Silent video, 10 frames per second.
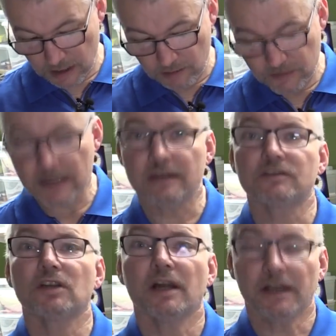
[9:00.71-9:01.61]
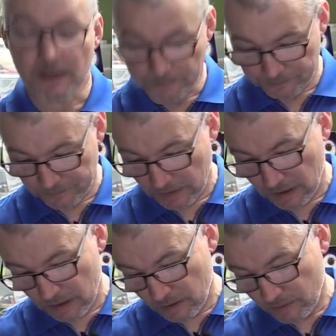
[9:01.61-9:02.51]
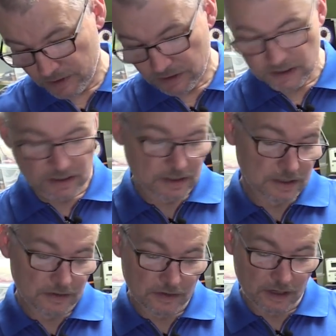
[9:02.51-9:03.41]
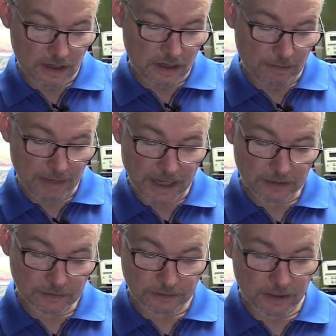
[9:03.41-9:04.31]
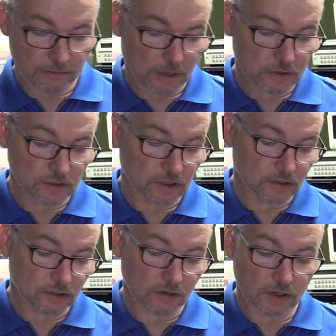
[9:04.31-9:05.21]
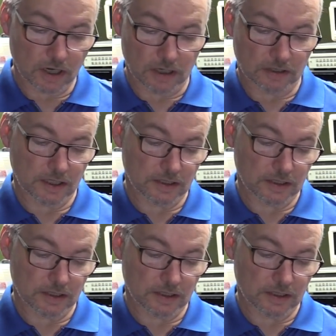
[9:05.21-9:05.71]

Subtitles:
comes out of China, which is the Mach 3 motion control card.